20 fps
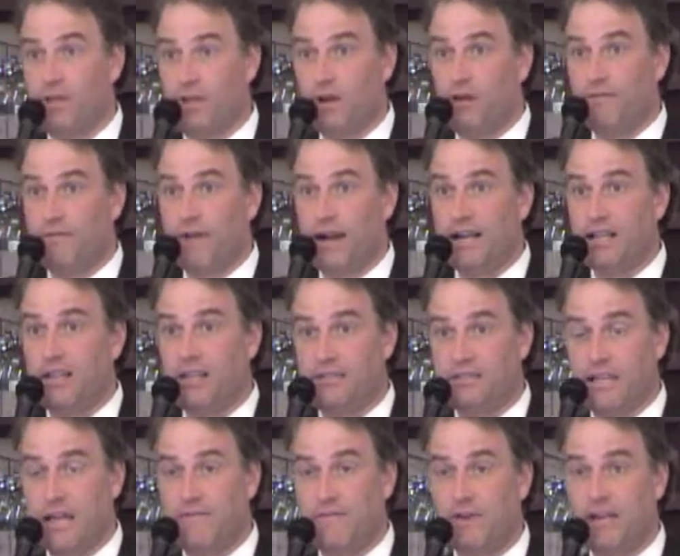you know, frankly,
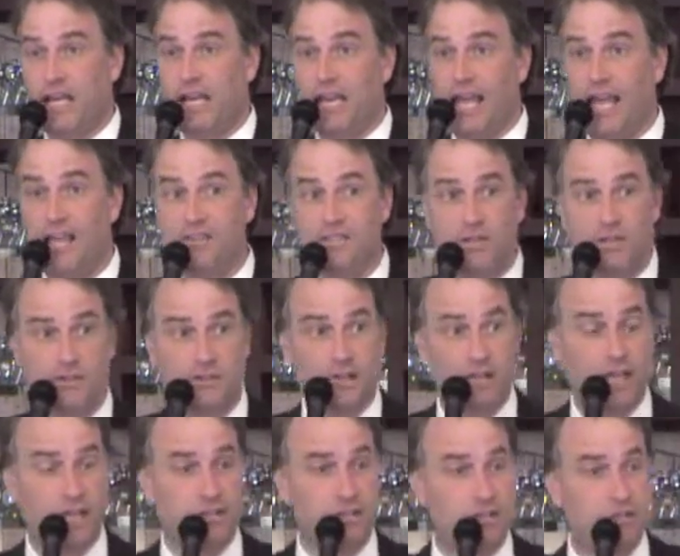let's not forget last year's
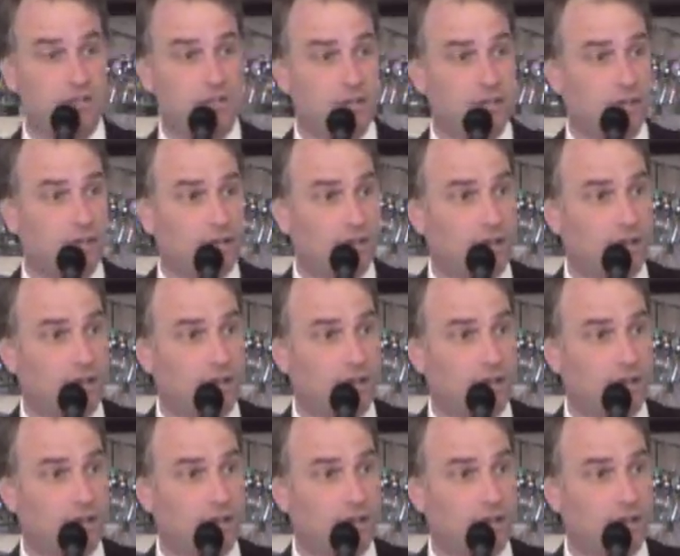elections.